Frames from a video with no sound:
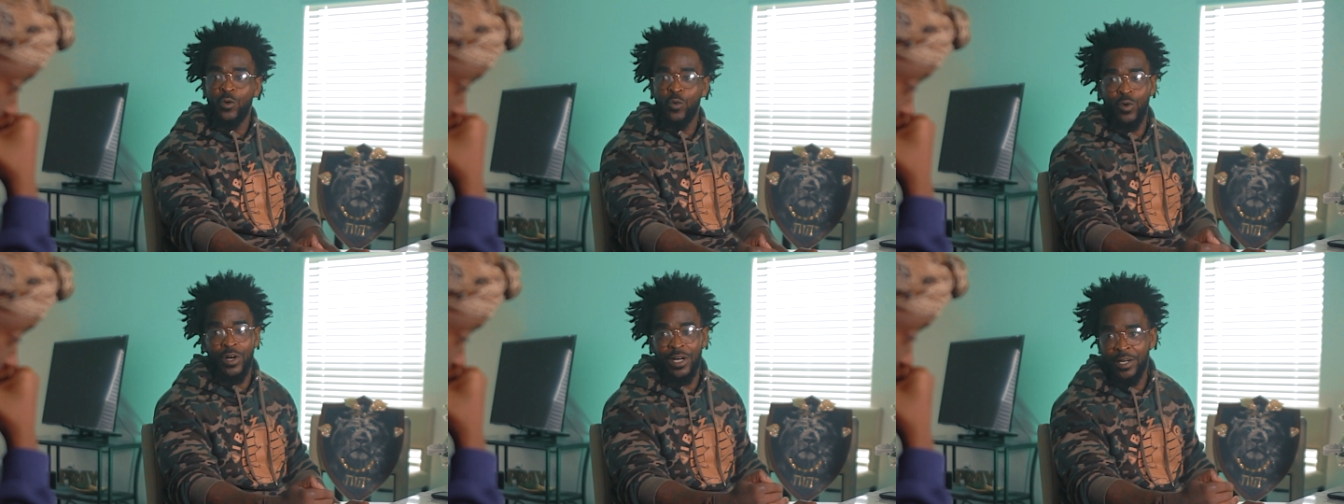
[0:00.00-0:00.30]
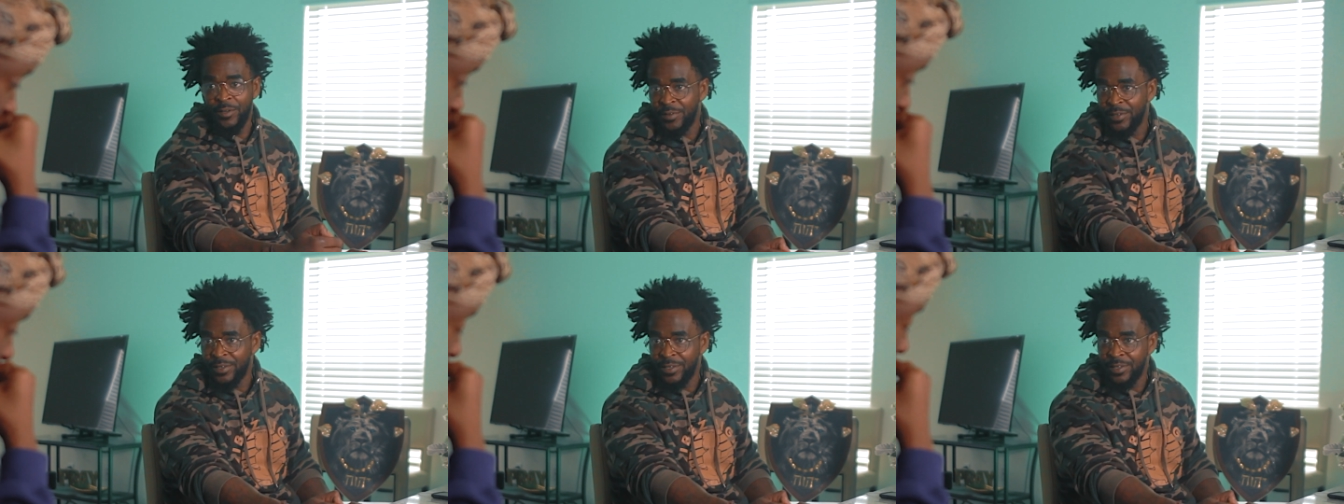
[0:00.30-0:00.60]

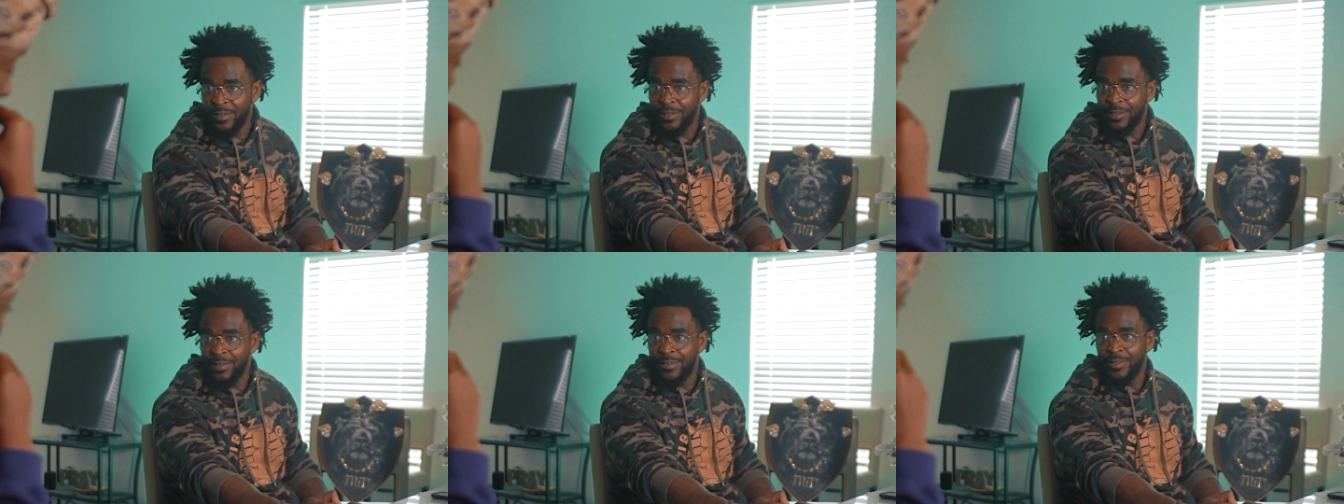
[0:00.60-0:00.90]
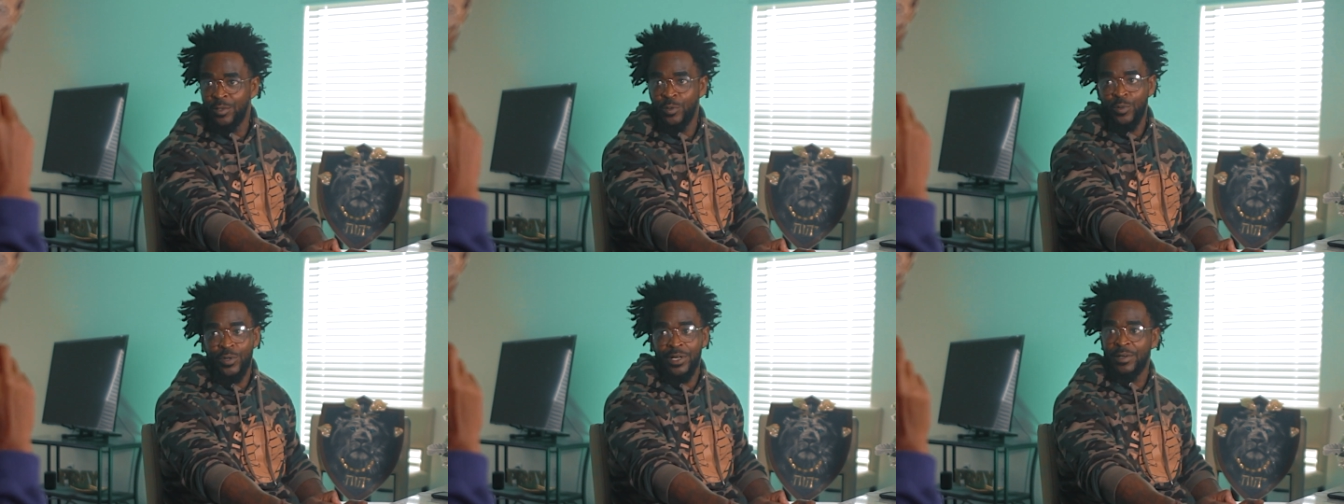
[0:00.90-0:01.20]
Whoever,
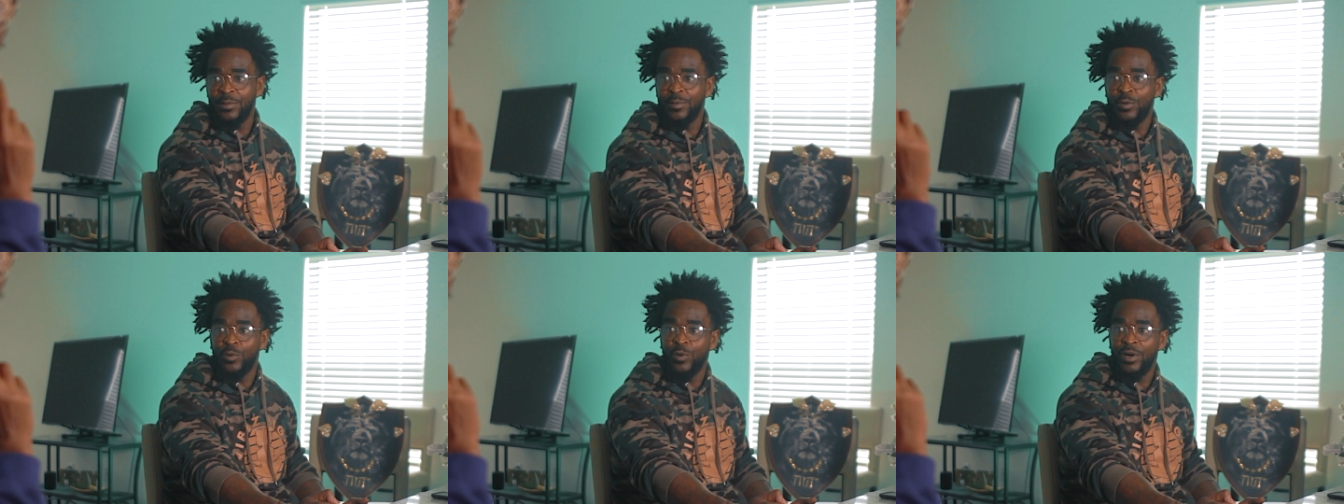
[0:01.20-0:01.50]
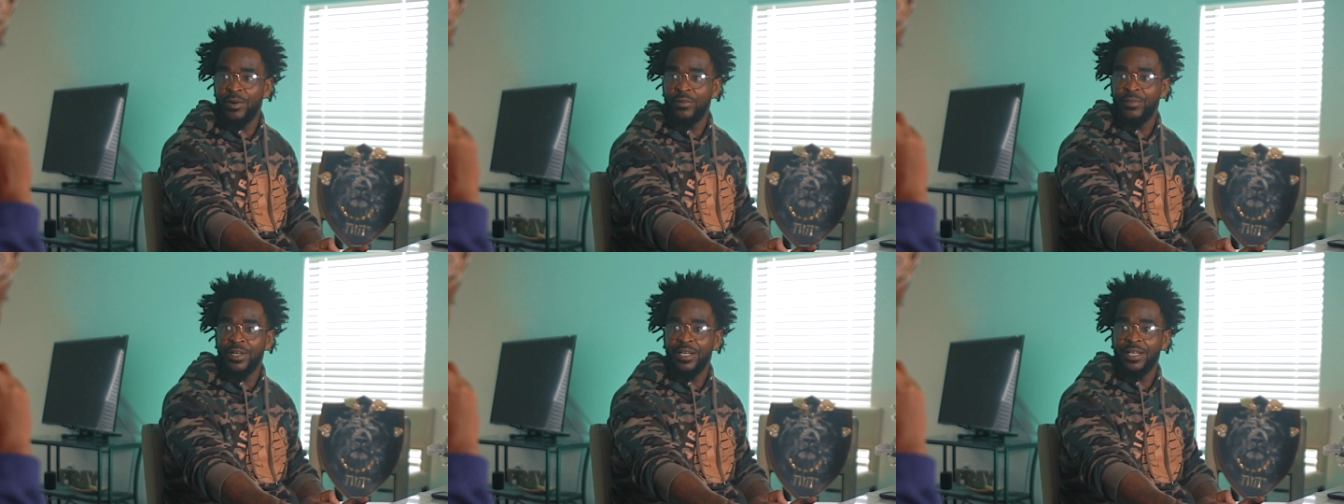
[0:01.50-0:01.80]
whoever,
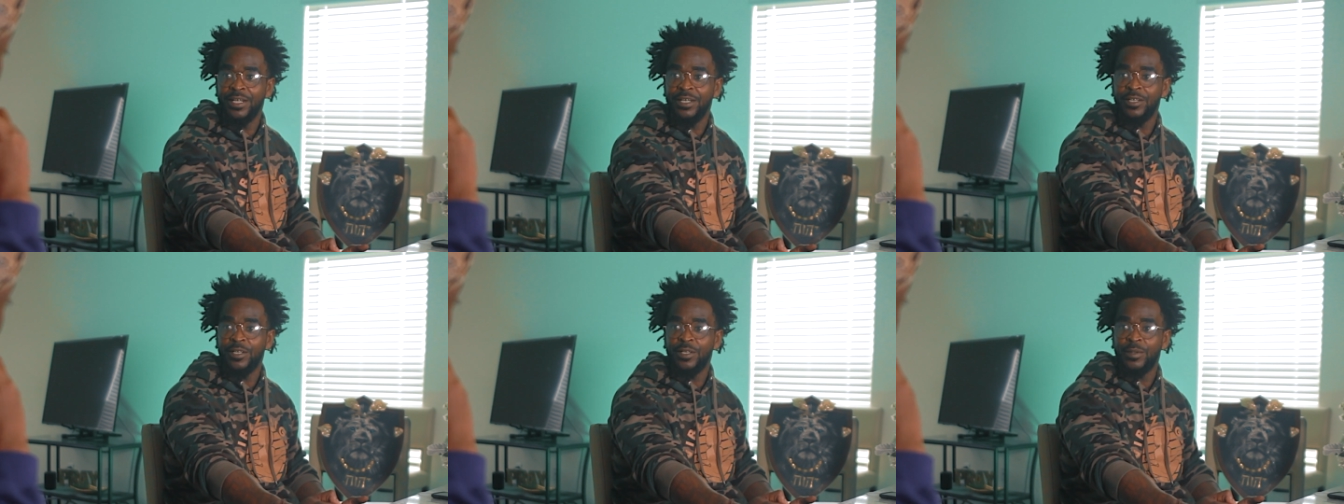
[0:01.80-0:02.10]
whoever end